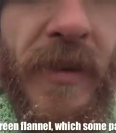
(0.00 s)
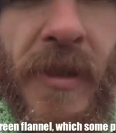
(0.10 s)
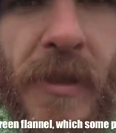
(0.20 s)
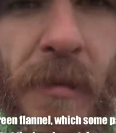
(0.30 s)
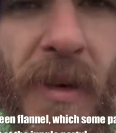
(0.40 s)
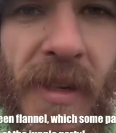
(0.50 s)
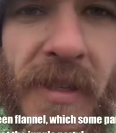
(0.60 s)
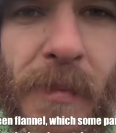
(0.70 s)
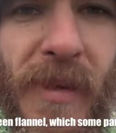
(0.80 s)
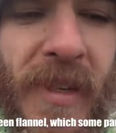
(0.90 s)
at Shoot
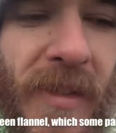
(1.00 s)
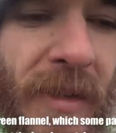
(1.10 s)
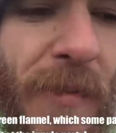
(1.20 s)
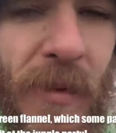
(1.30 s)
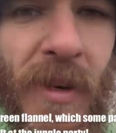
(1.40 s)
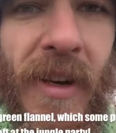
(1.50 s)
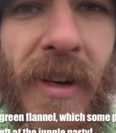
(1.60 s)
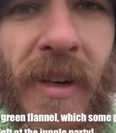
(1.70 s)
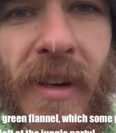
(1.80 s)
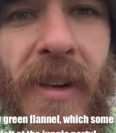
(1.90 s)
Moss because I've been wearing
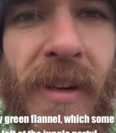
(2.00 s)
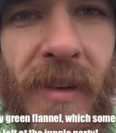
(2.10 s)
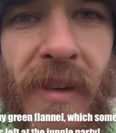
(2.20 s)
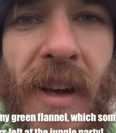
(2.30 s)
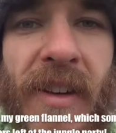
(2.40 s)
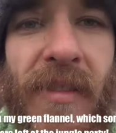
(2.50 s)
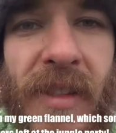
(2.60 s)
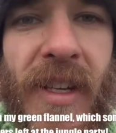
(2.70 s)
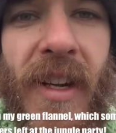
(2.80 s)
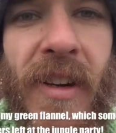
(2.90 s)
it
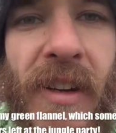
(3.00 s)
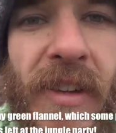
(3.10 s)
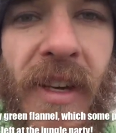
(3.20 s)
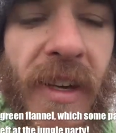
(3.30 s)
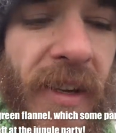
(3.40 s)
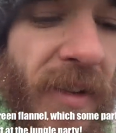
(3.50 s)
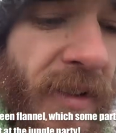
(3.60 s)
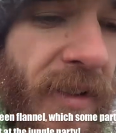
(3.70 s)
every day, all day.